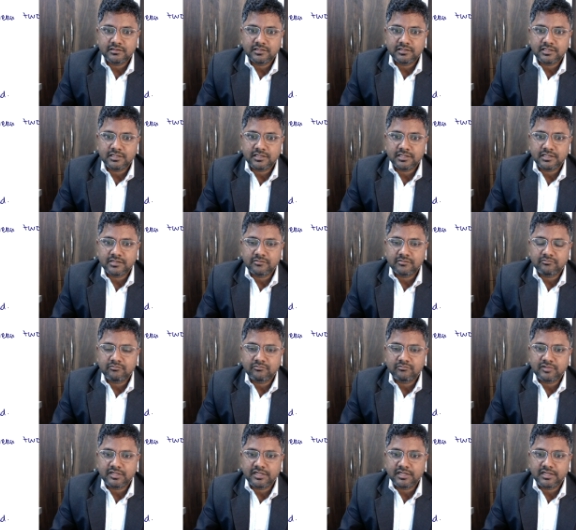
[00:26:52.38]

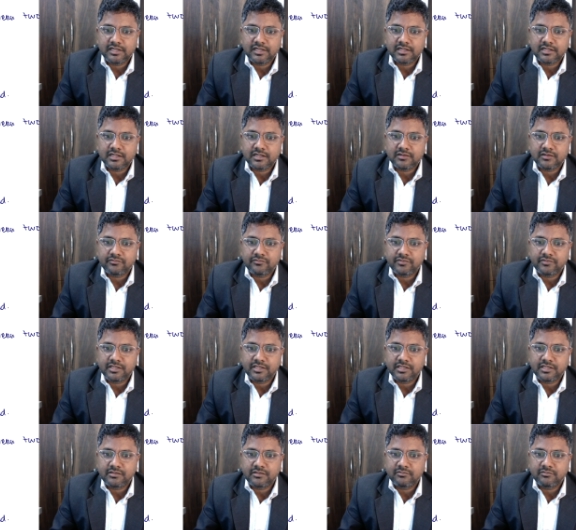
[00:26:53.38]
m delta
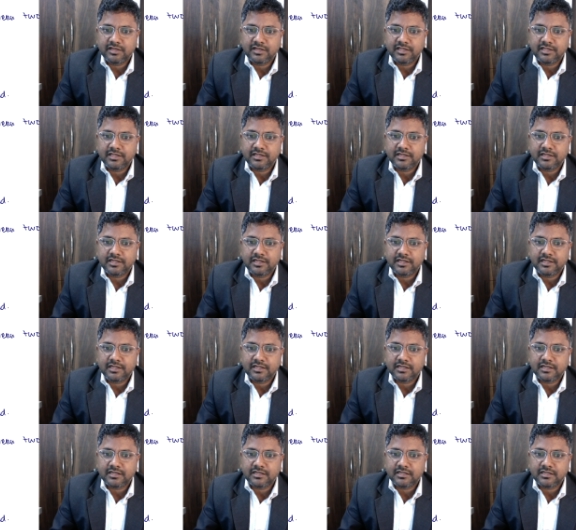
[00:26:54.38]
v by
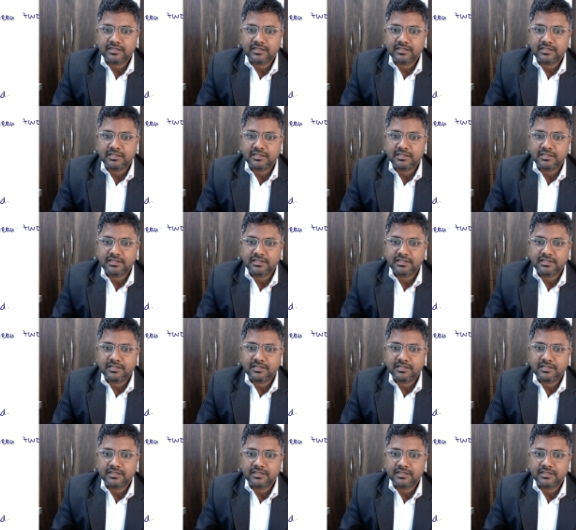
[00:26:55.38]
delta t.